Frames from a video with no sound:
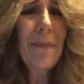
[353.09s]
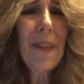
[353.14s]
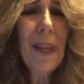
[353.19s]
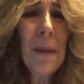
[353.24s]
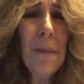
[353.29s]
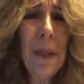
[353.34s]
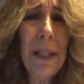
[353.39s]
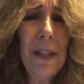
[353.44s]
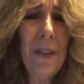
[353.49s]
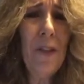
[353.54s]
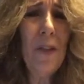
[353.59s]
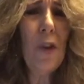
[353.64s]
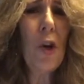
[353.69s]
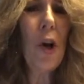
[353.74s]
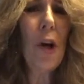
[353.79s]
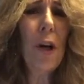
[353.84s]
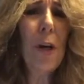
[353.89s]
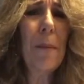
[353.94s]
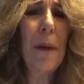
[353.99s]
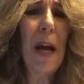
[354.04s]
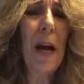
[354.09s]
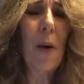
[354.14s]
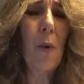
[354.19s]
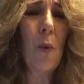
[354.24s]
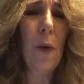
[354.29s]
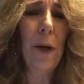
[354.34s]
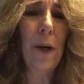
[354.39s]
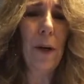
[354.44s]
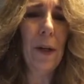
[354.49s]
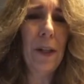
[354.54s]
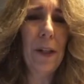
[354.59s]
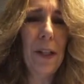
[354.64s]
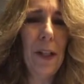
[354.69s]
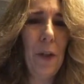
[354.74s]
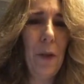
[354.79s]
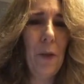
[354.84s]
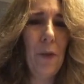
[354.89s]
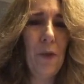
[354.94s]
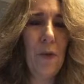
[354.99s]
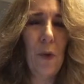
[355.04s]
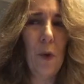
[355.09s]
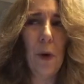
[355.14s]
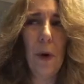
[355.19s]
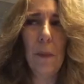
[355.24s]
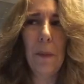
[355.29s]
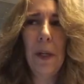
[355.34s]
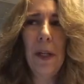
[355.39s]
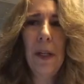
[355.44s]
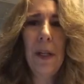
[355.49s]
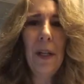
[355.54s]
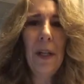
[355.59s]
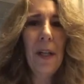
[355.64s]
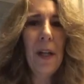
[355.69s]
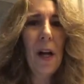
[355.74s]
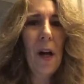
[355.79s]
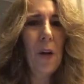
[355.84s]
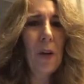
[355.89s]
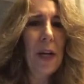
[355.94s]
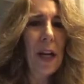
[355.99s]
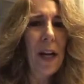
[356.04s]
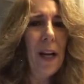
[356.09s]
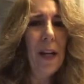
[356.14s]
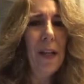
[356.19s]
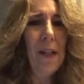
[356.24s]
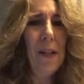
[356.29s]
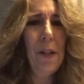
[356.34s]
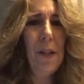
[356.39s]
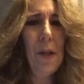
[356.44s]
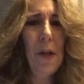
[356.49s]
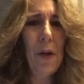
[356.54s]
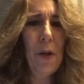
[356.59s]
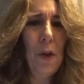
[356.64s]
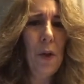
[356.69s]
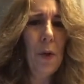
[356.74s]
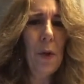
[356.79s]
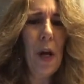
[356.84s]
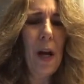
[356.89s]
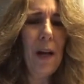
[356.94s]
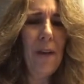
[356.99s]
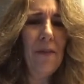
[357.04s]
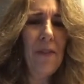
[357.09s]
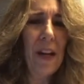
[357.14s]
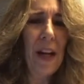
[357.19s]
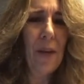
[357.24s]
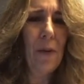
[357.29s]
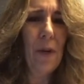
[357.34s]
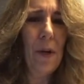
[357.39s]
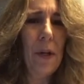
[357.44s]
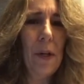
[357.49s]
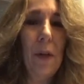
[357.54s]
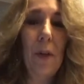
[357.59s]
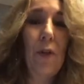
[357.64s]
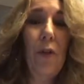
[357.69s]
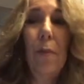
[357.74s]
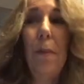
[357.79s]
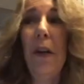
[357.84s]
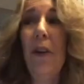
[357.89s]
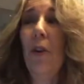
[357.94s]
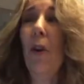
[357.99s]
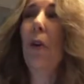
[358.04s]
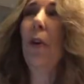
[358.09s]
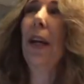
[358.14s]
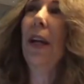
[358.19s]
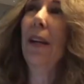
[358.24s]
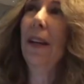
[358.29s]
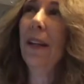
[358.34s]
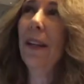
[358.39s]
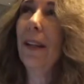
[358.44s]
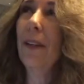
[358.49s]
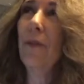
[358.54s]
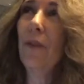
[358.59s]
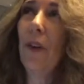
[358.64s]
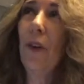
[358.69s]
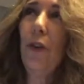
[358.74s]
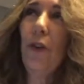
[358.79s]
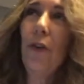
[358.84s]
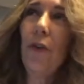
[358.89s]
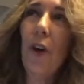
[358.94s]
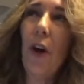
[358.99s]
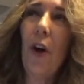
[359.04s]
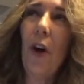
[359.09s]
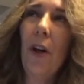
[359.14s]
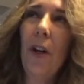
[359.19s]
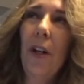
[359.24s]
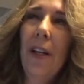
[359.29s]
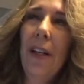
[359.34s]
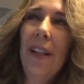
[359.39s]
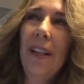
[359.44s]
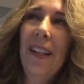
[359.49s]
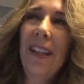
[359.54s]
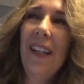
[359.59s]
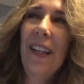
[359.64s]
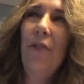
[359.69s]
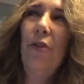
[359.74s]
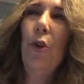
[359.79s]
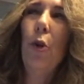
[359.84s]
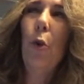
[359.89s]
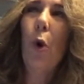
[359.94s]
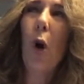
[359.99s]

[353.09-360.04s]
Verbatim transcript: But let's talk about wearing the uniform. Okay, you know, you're not a veteran. Okay, first of all, if you